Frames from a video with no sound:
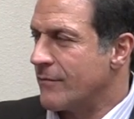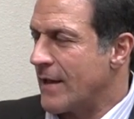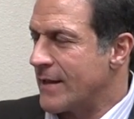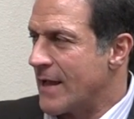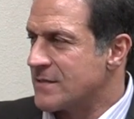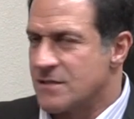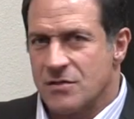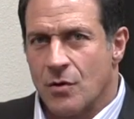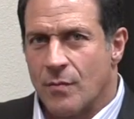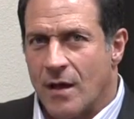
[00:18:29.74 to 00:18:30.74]
fatty acids
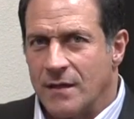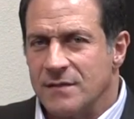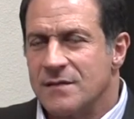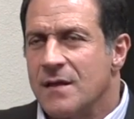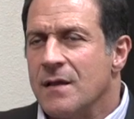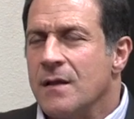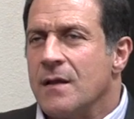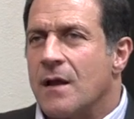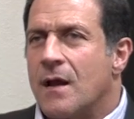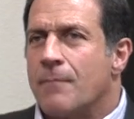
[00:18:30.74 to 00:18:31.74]
in our bodies
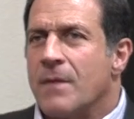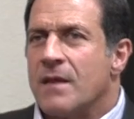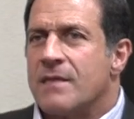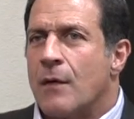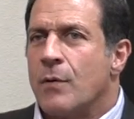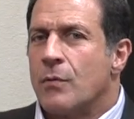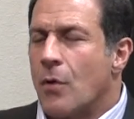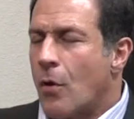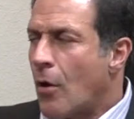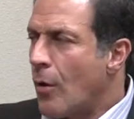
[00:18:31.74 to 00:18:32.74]
that we would
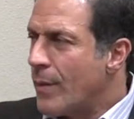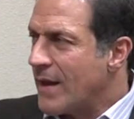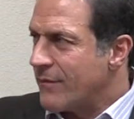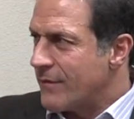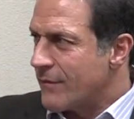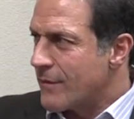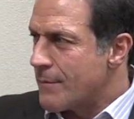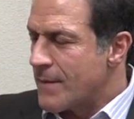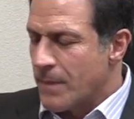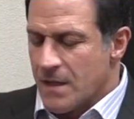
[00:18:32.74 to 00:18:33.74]
all benefit from
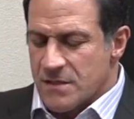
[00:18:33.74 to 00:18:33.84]
it.